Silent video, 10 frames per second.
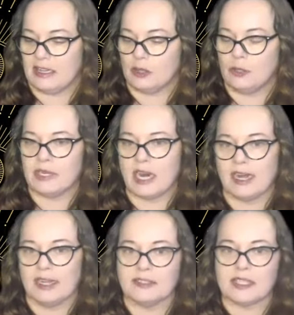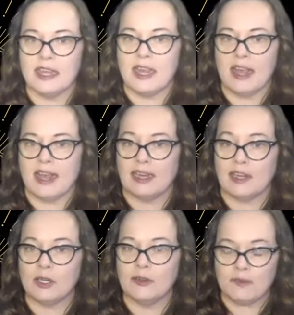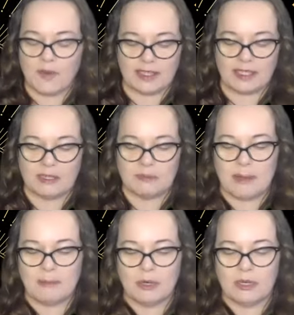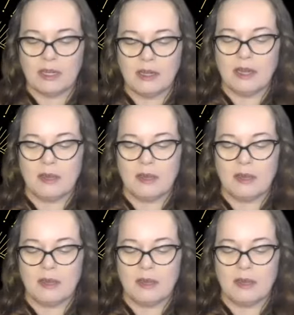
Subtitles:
Illuminize, and I couldn't find it in my book,